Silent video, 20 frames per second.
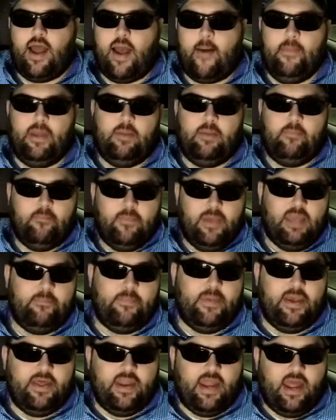I mean, me
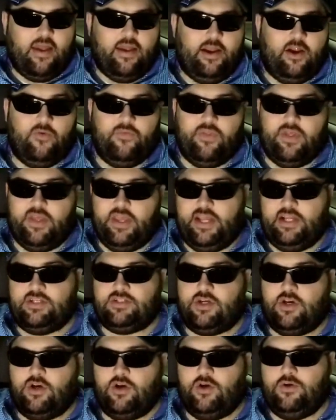being out here on the
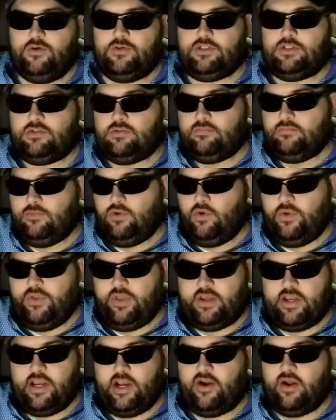East Coast, you know, in
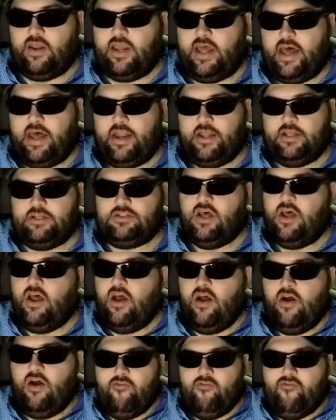the Carolinas,
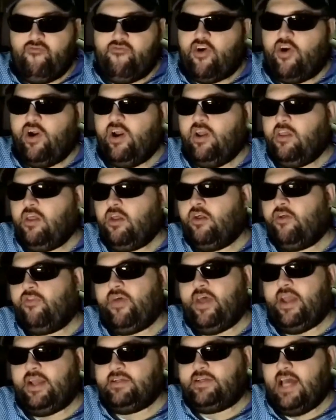very little
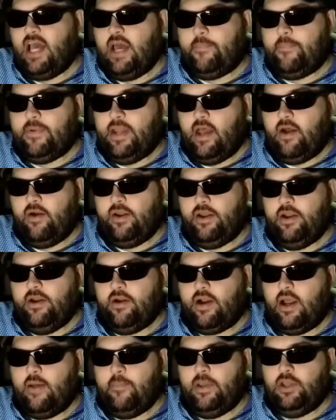things happen out
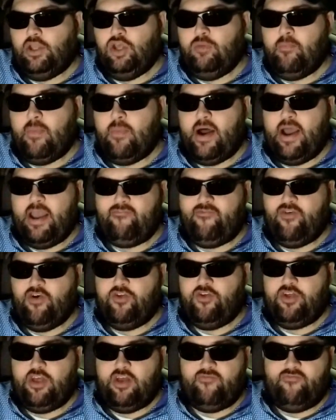here. I mean, you might
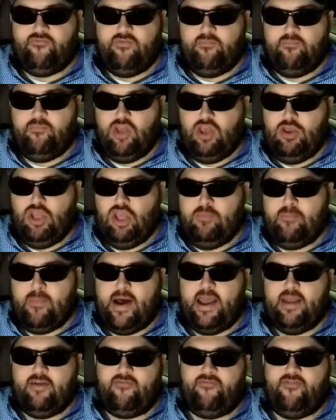feel the you
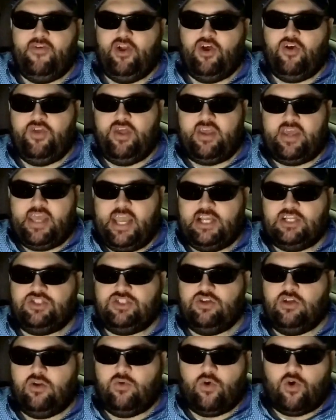might feel the
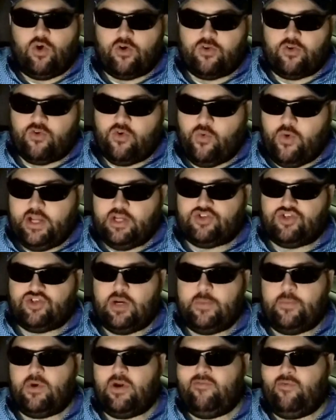occasional little earthquake
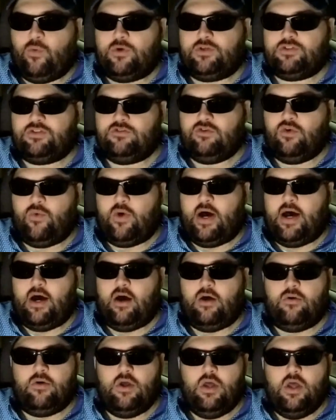tremor every once in a
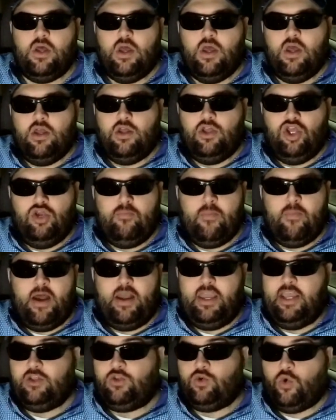while. You
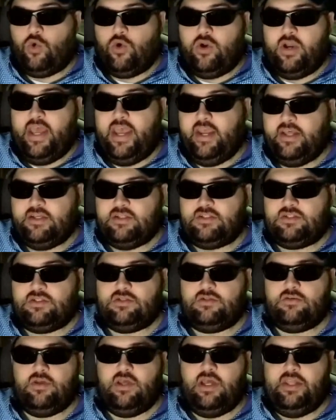might get
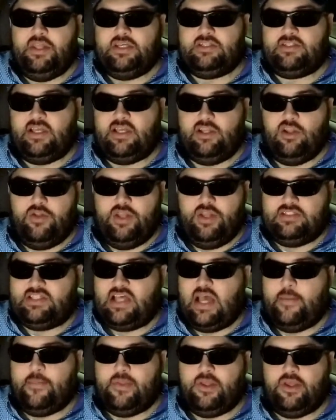tornadoes in this you know this
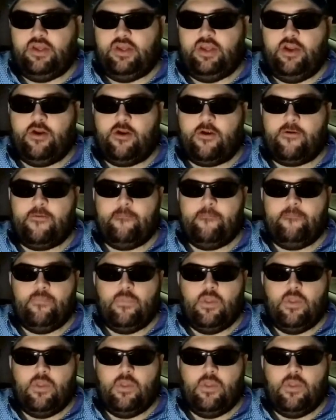time of the year,